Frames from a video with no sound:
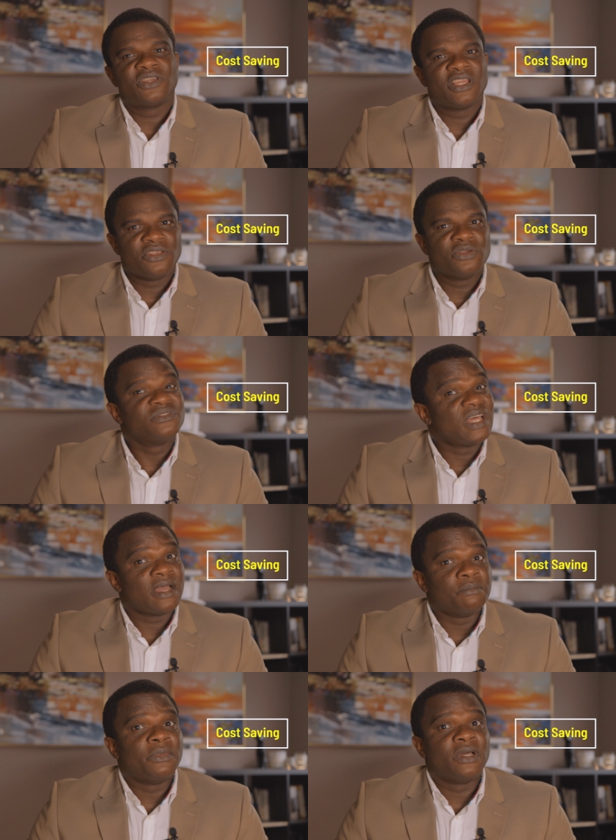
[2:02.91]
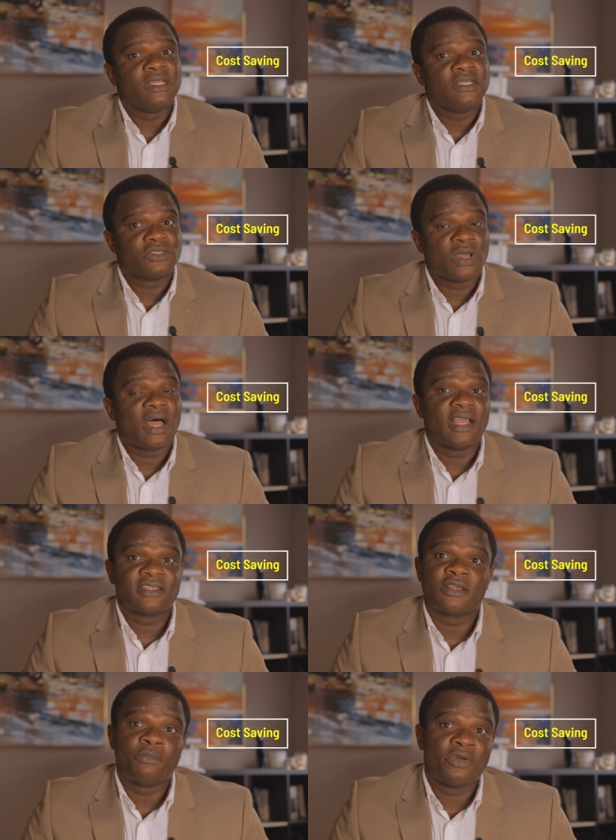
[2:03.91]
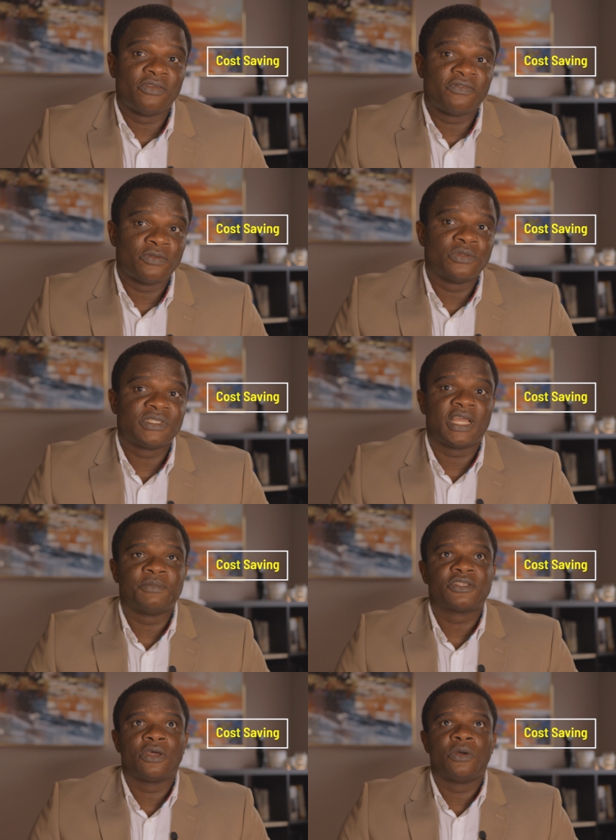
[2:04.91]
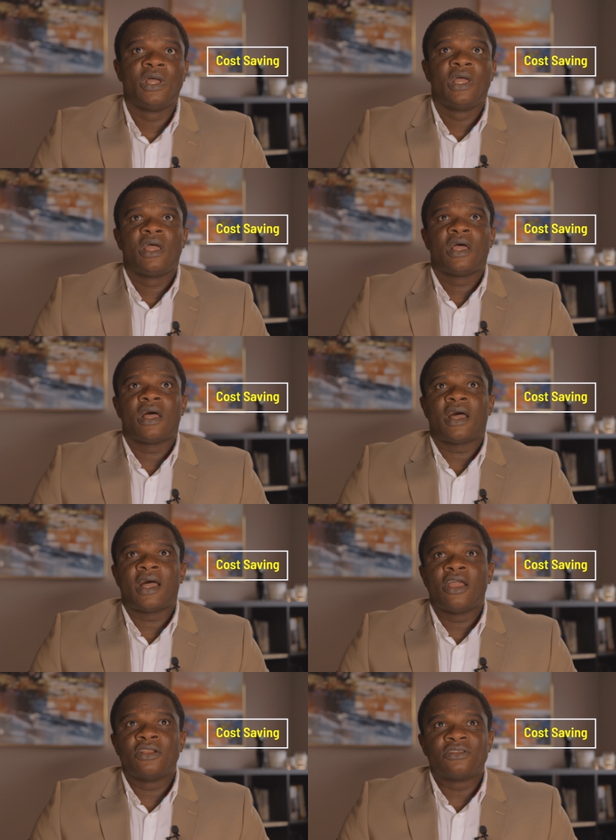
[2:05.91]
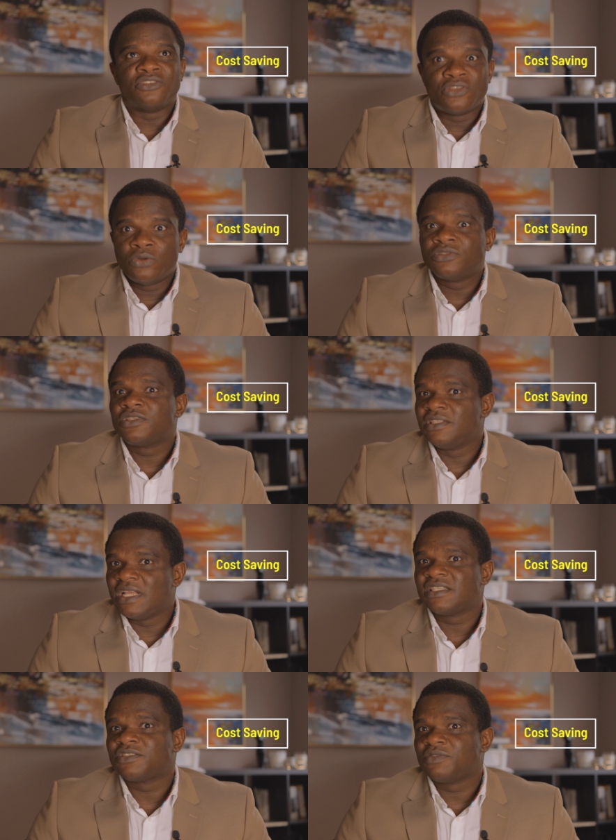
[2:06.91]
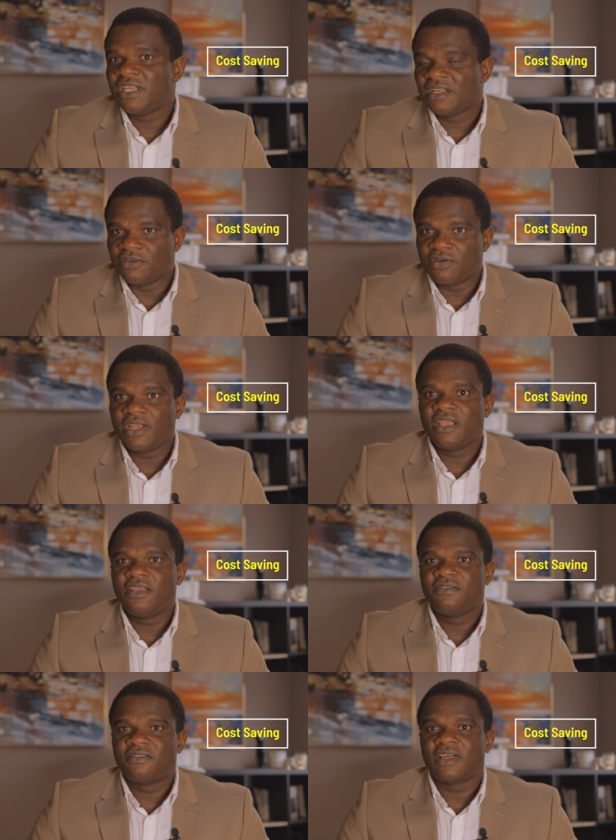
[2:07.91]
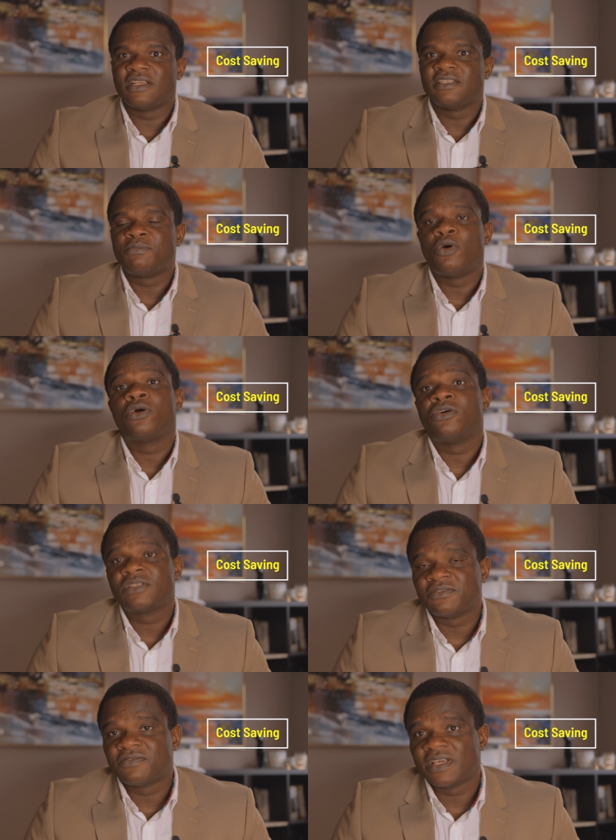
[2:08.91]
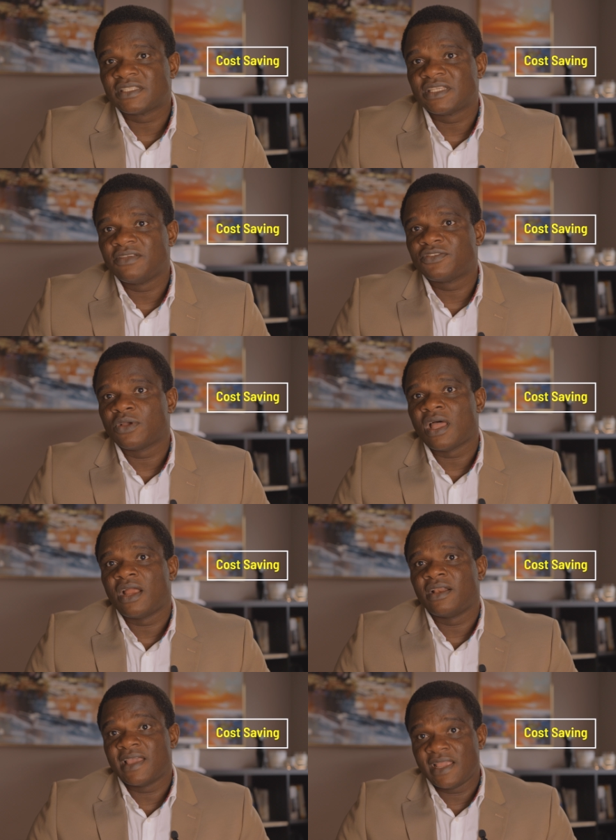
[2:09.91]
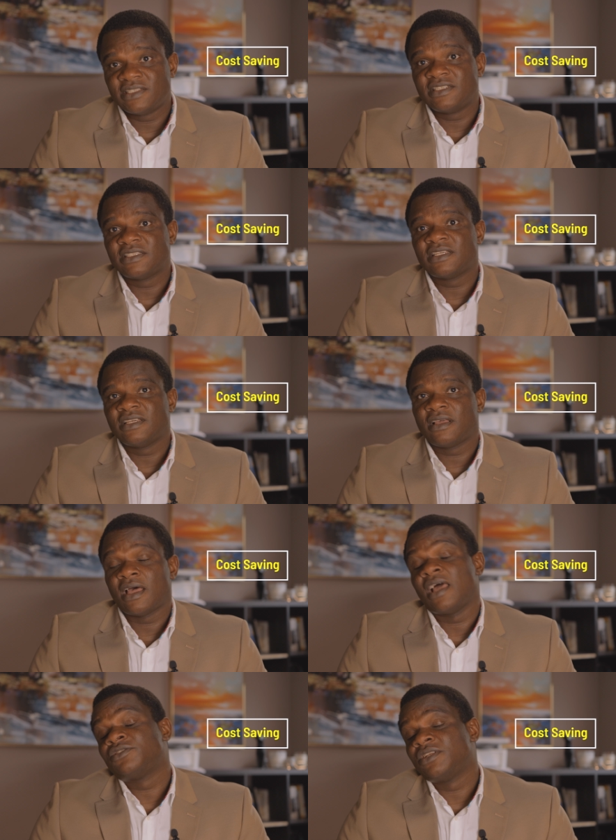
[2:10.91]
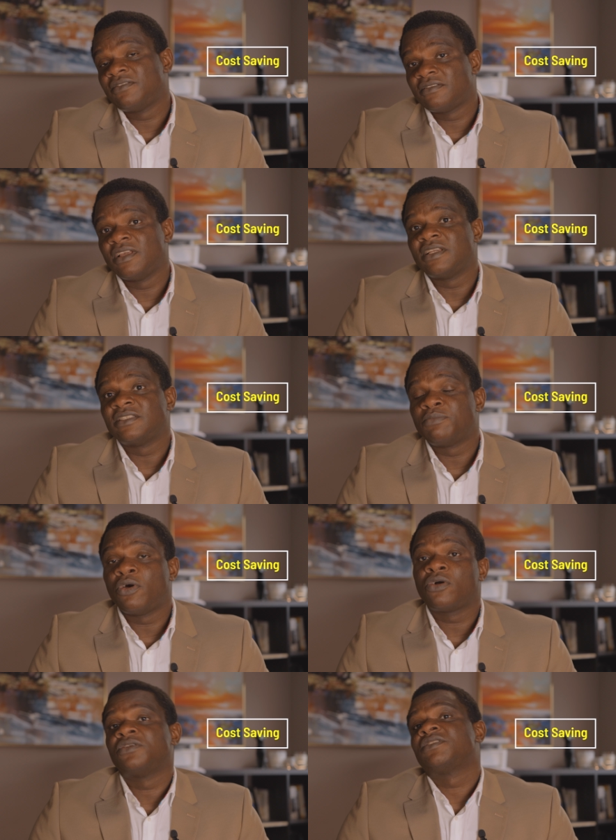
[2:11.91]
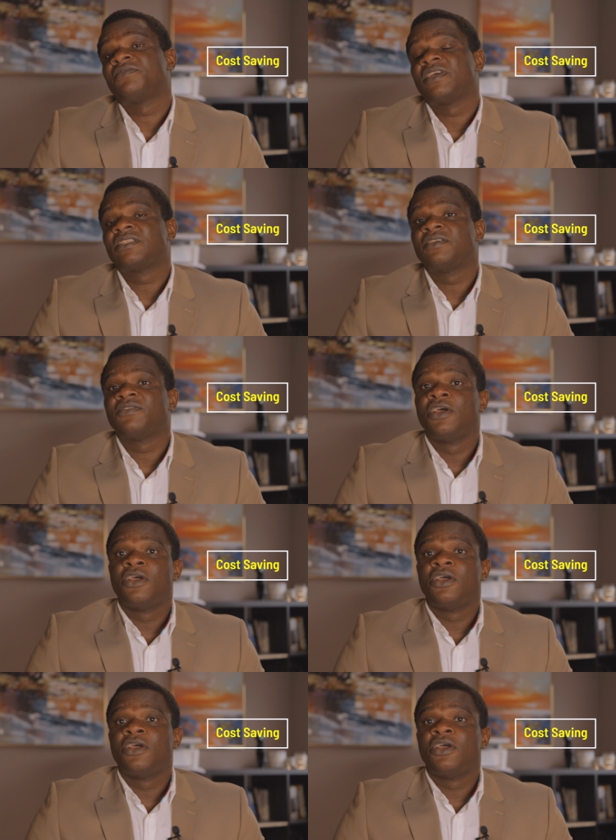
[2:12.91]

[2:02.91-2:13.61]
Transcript: you can use that money to hire someone full time. So I don't necessarily agree that it's more cost effective to hire an agency. I actually think it's more cost effective